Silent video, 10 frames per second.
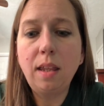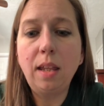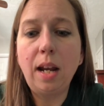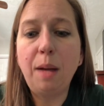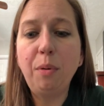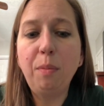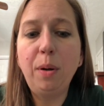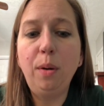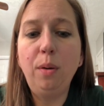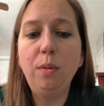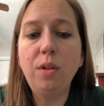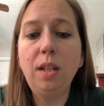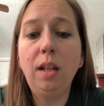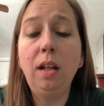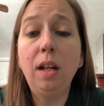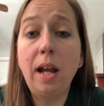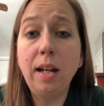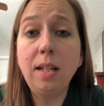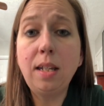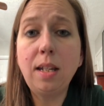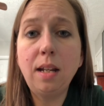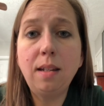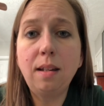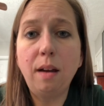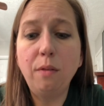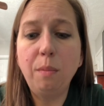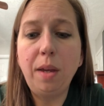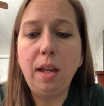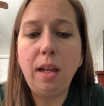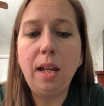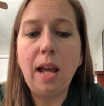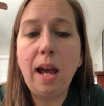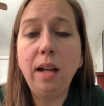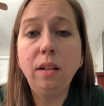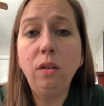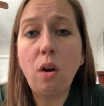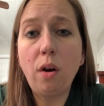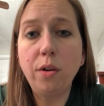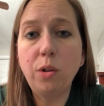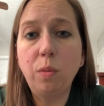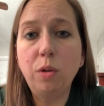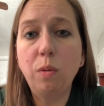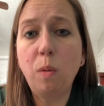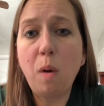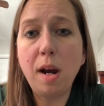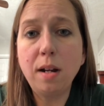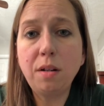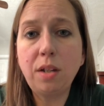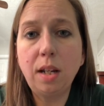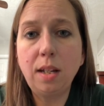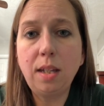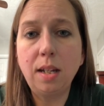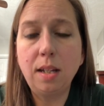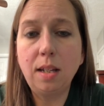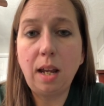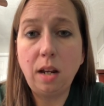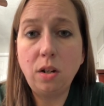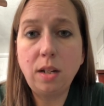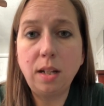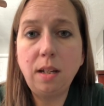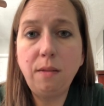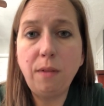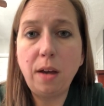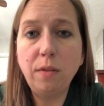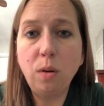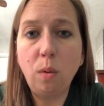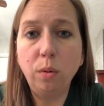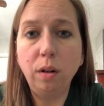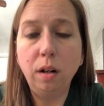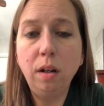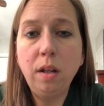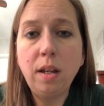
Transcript: that I propose the United States government enact laws which require citizens aged 65 and older